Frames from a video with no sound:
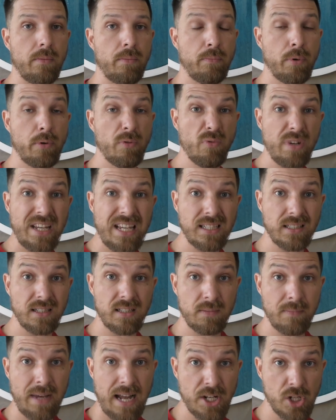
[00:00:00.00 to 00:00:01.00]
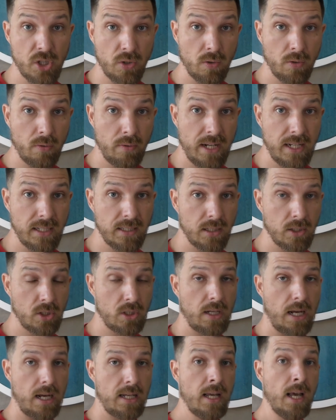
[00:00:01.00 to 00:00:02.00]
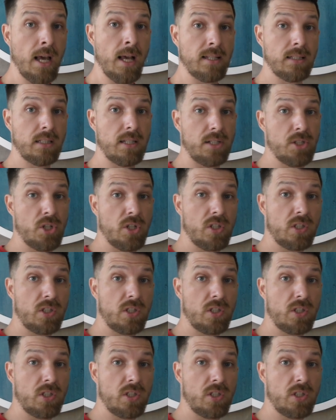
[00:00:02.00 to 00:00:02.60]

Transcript: reasons, magical reasons, such